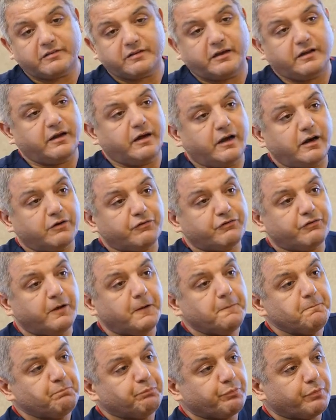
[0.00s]
in our
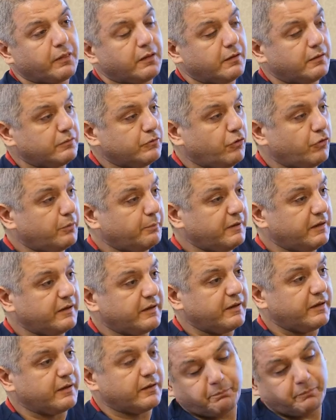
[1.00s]

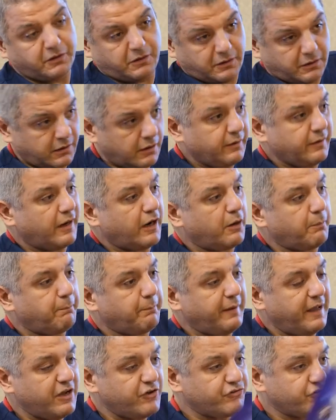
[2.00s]
normally, in our
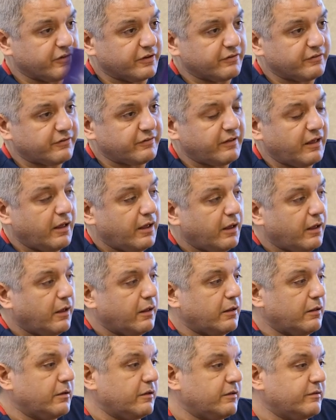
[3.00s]
patients,
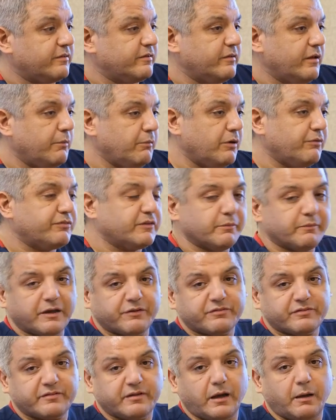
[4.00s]
some of them
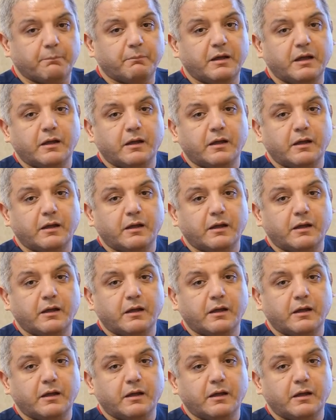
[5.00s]
have some